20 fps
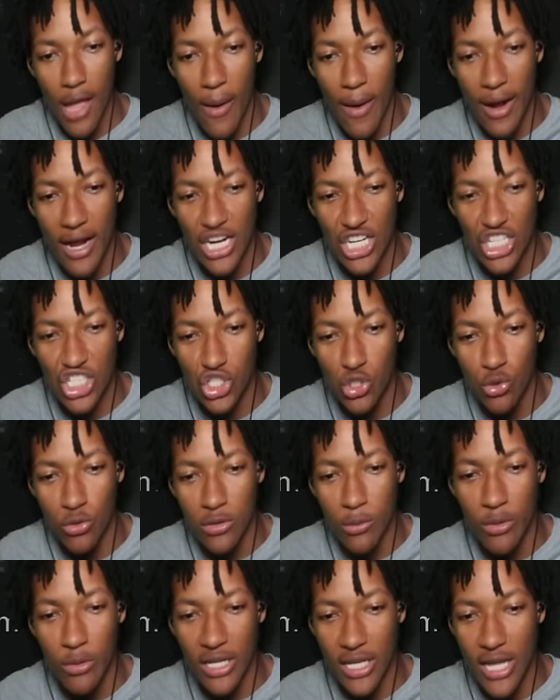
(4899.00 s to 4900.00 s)
I gotta shoot
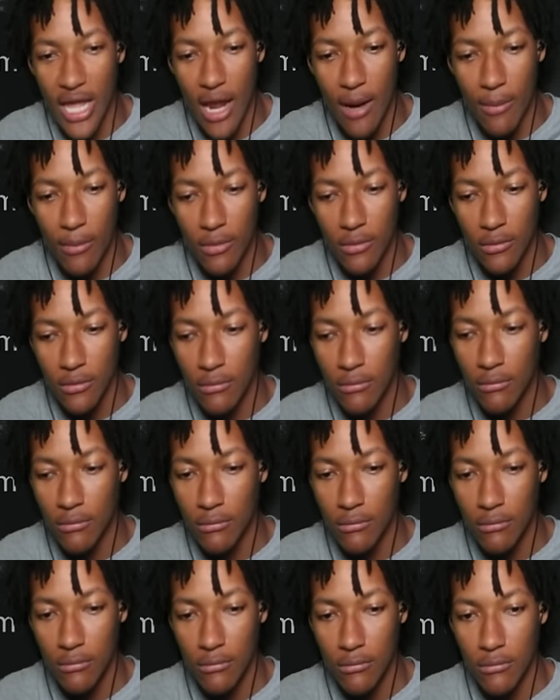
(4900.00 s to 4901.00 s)
them with the camera.
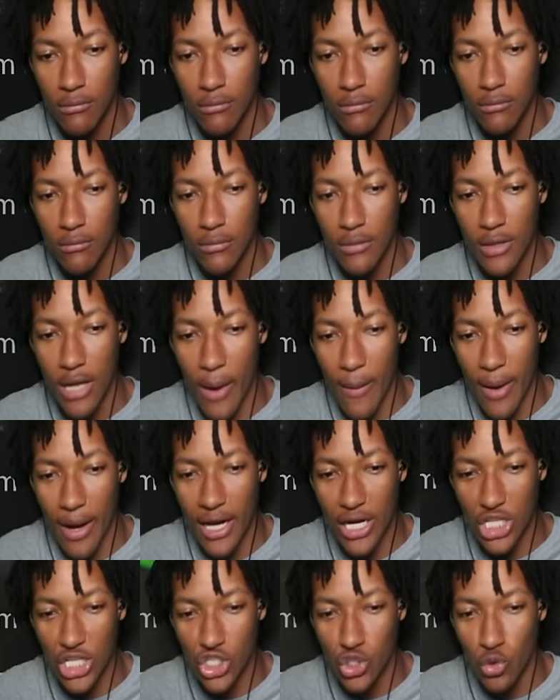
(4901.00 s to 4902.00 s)
Now I
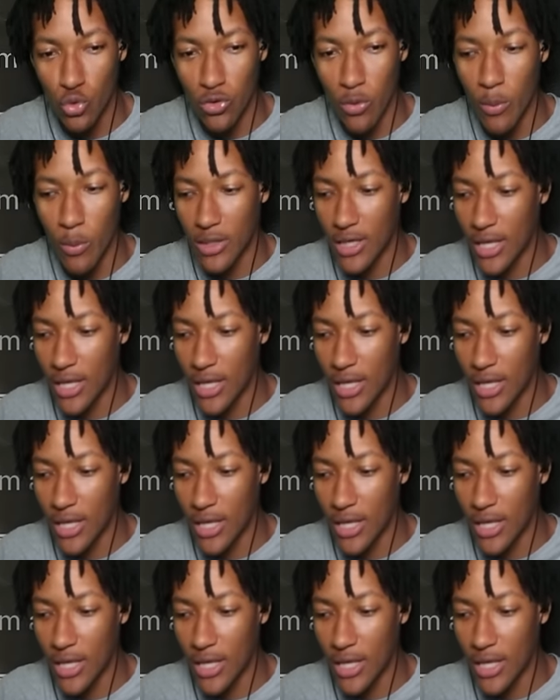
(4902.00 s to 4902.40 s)
gotta shoot them with the